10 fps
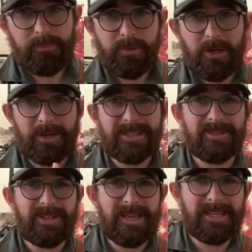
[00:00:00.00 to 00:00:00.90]
Okay,
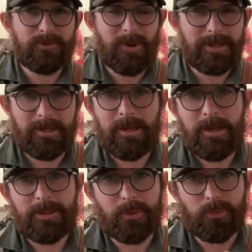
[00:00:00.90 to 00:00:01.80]
so the next one
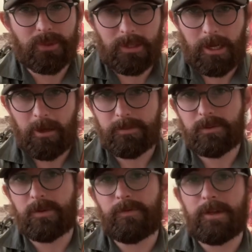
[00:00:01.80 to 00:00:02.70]
that really helps
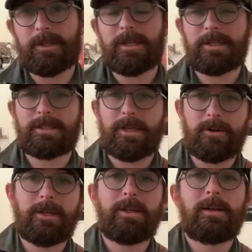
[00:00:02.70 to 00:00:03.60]
with finger
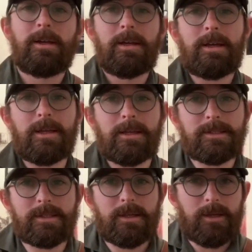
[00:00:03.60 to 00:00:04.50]
dexterity
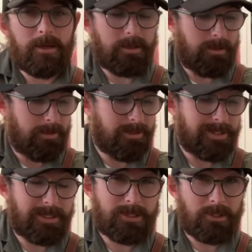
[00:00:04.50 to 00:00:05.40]
is this
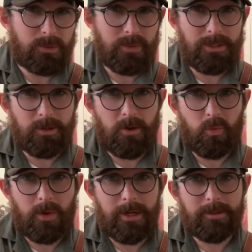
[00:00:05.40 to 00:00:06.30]
exercise where you go
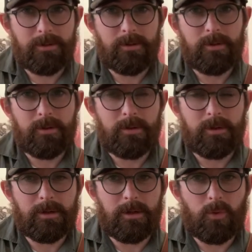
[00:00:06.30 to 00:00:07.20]
one.
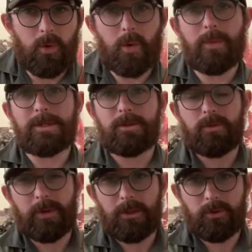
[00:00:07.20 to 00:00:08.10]
What we
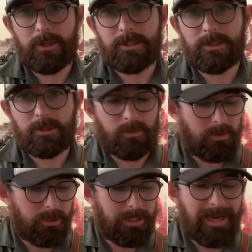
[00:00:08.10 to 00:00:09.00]
do, we're looking to
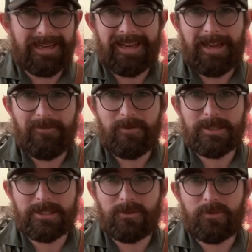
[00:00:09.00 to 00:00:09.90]
communicate every
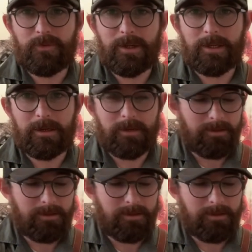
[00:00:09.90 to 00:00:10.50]
single finger,